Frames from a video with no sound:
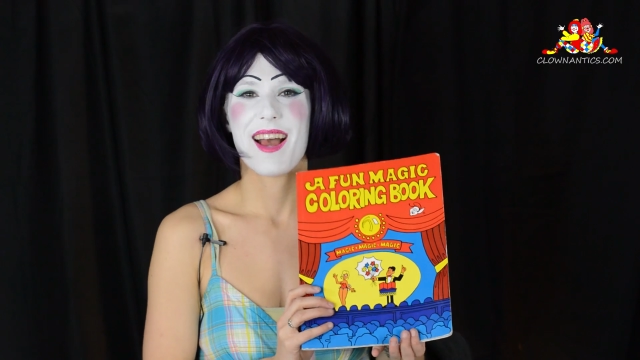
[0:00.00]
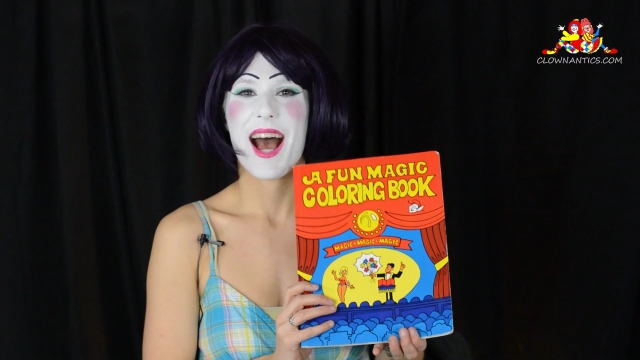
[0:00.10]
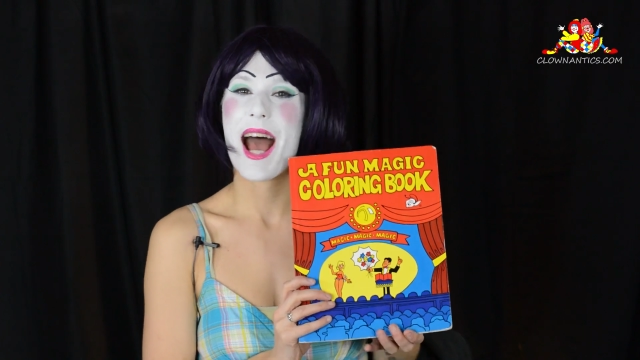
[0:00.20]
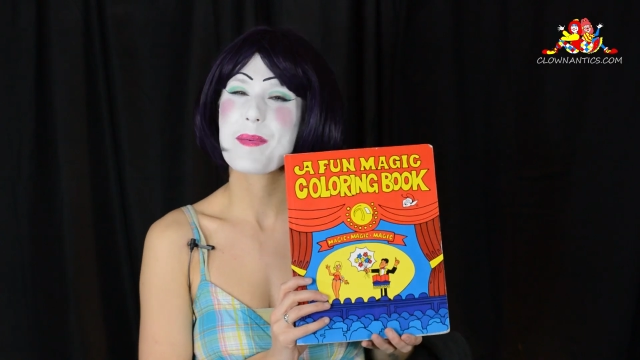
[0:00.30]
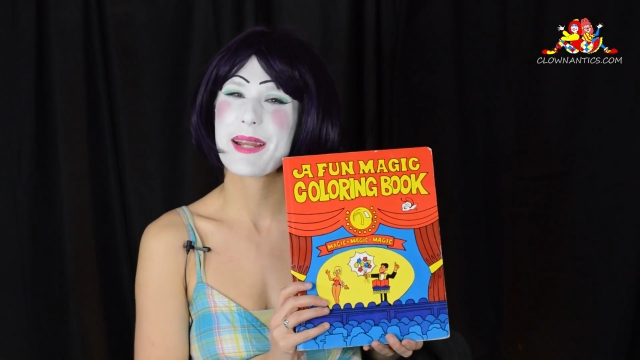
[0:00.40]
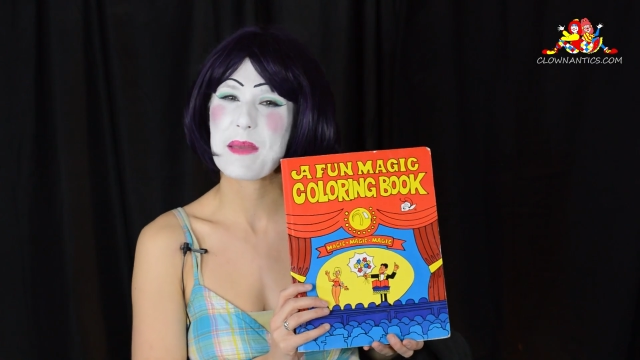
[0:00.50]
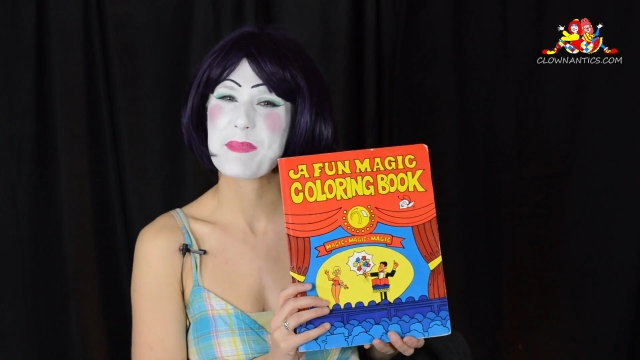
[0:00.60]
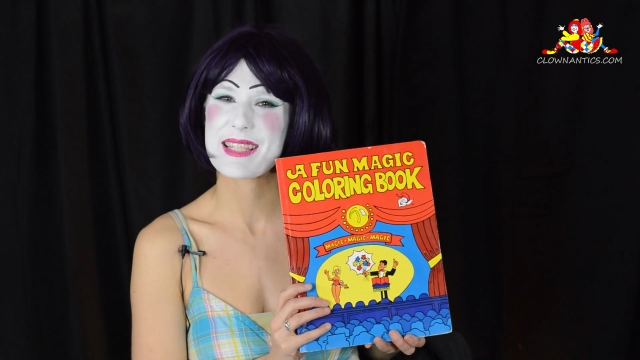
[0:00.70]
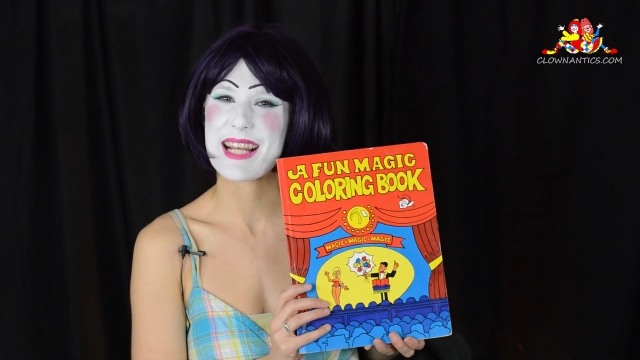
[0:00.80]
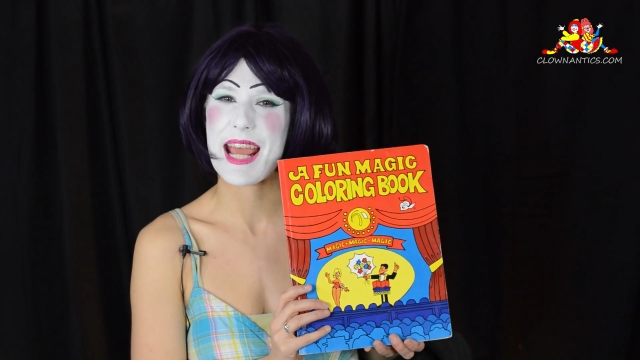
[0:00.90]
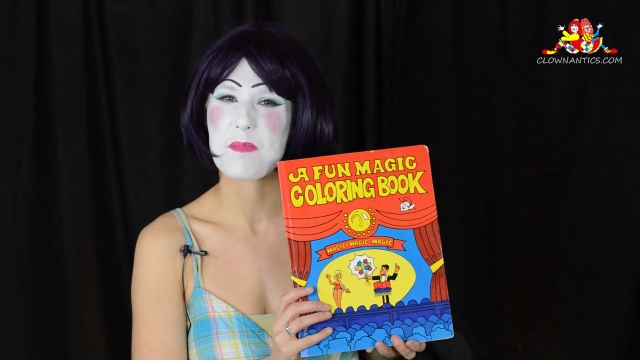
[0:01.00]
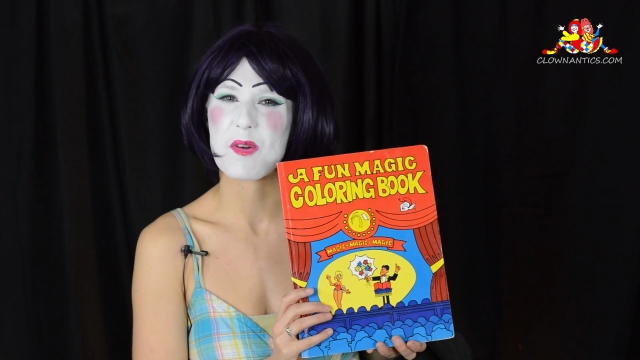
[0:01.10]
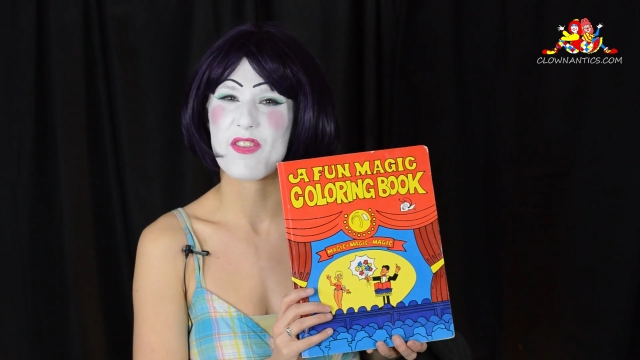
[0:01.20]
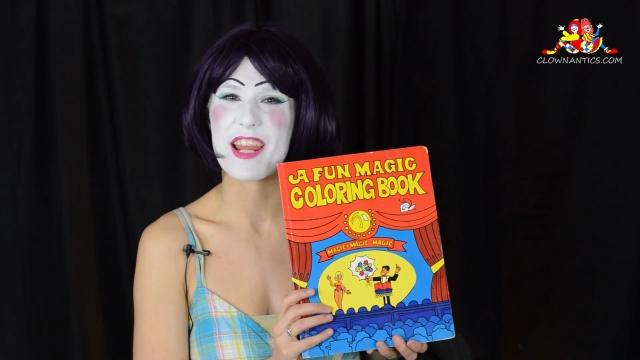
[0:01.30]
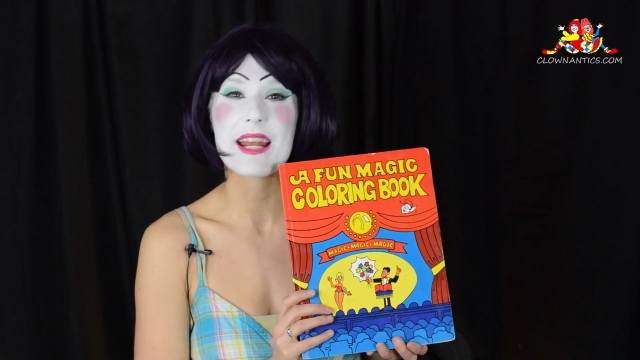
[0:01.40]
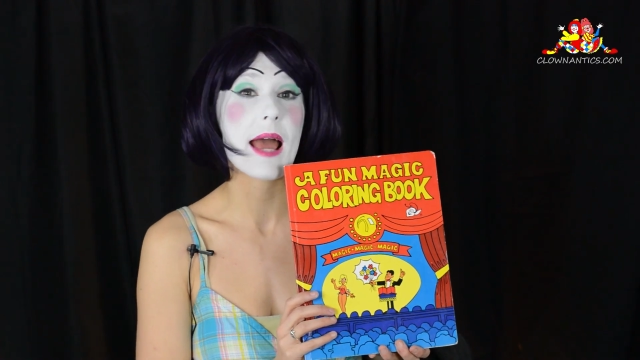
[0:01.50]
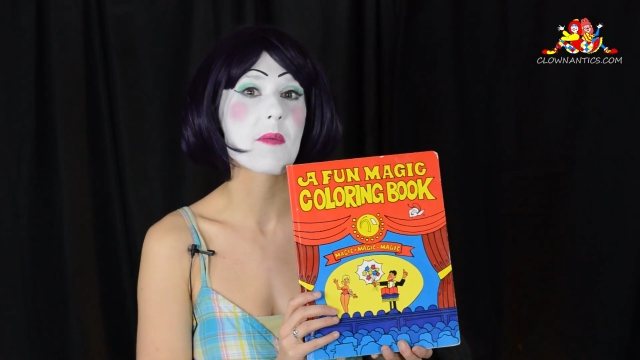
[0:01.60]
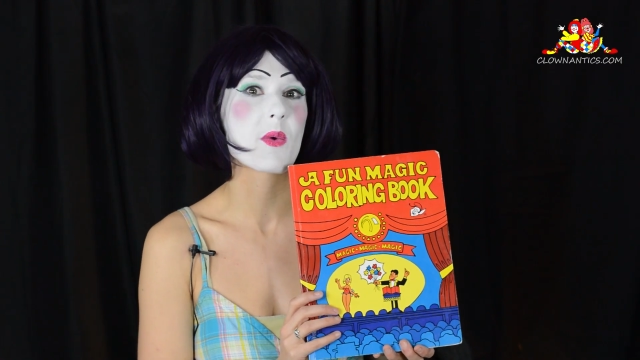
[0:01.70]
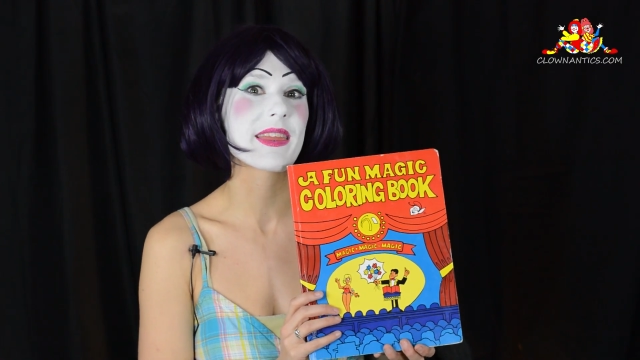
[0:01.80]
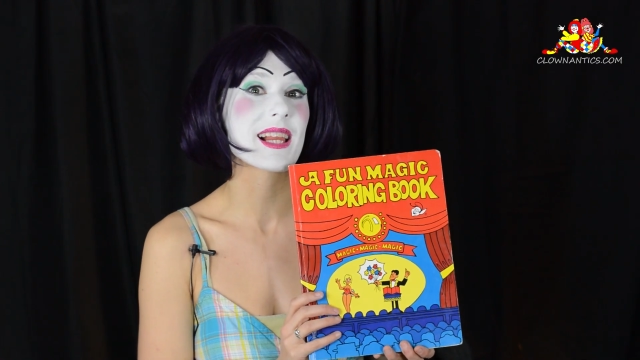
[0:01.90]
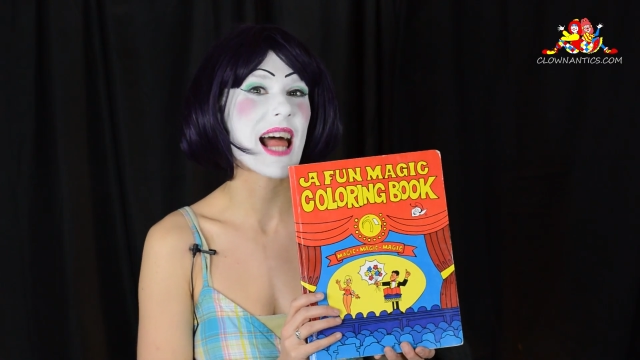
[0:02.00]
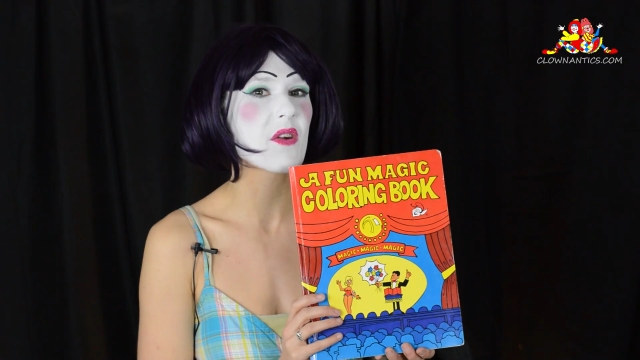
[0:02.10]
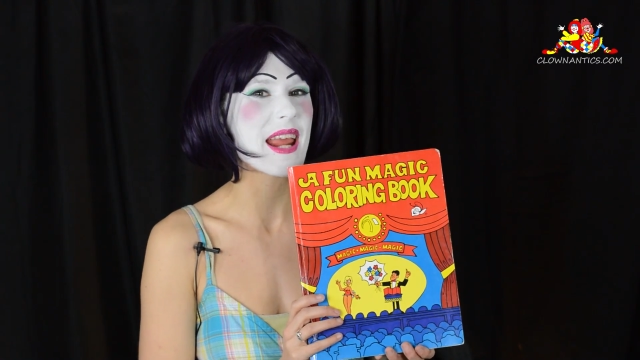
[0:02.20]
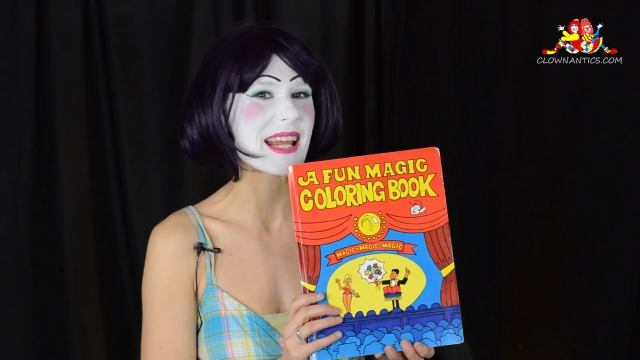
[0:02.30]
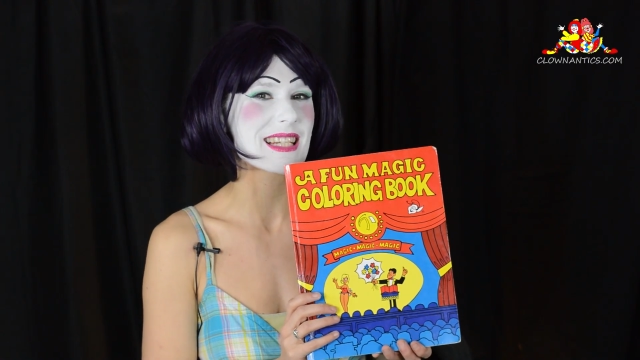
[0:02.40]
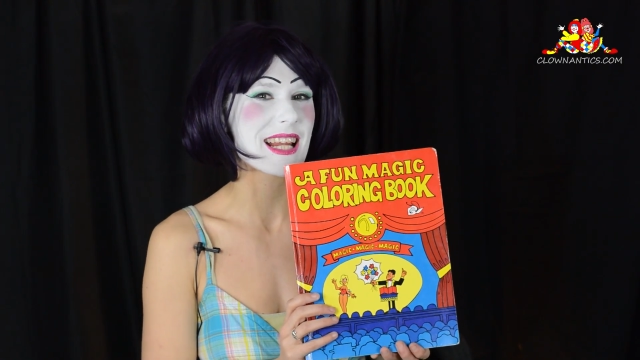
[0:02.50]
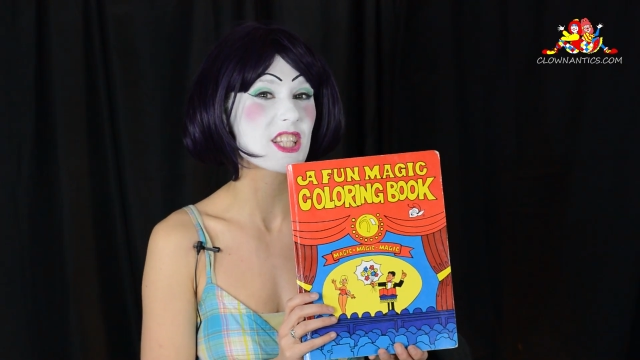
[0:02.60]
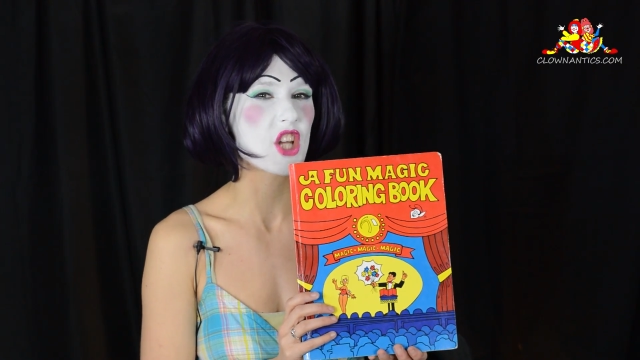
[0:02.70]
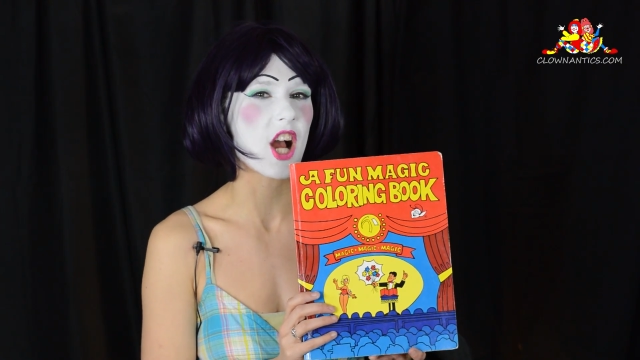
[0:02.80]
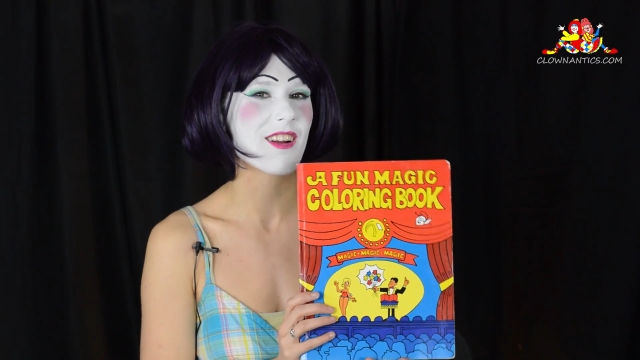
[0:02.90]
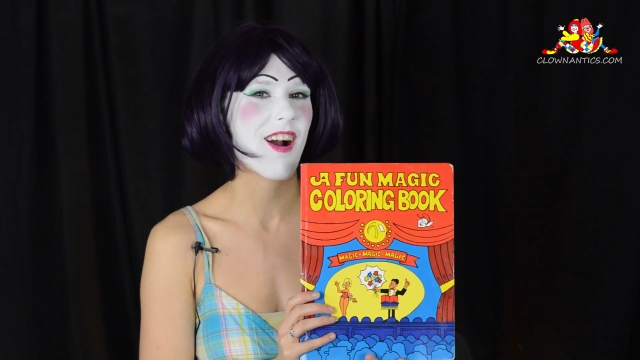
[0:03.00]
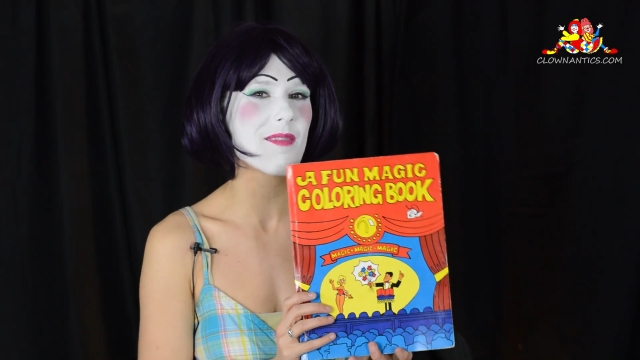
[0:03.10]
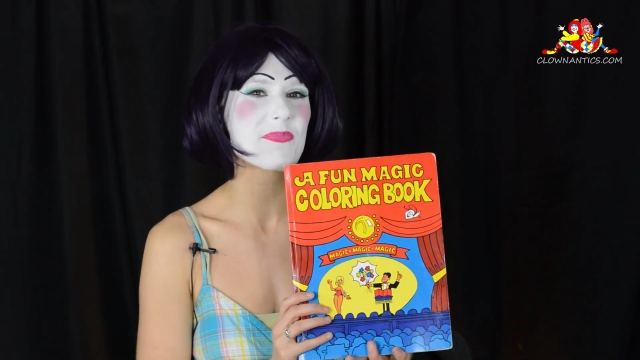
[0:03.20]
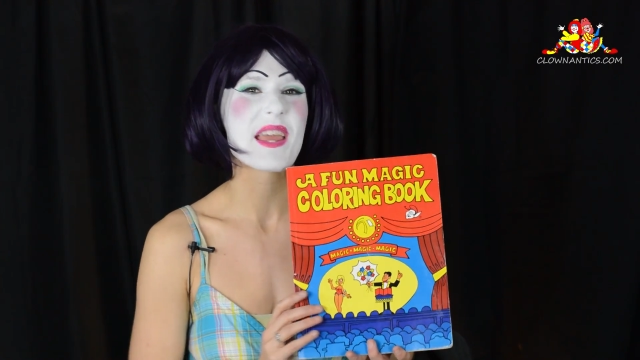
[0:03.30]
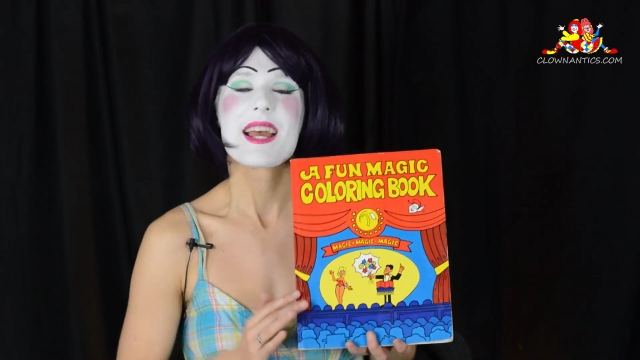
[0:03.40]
Hi, my name is Aneya Marie and I'm with ClownAntics.com.